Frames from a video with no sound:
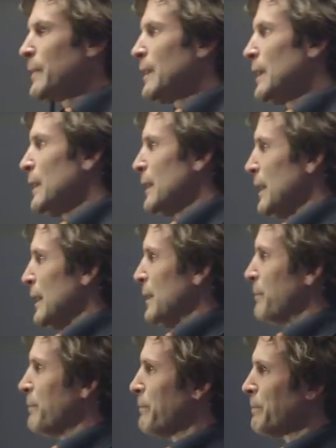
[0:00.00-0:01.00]
The um,
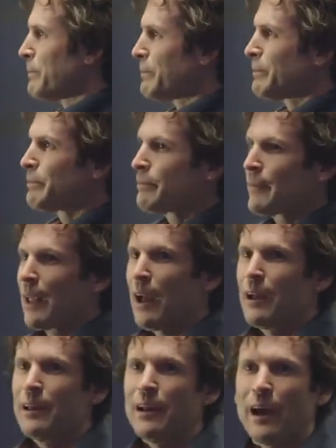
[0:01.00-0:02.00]

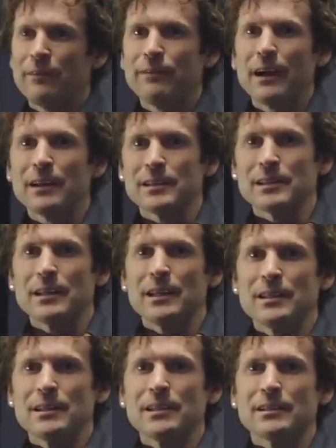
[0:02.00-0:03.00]
I find it's
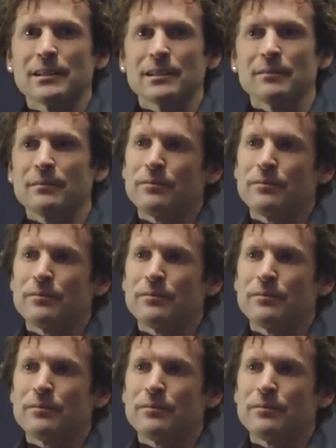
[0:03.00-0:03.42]
easy to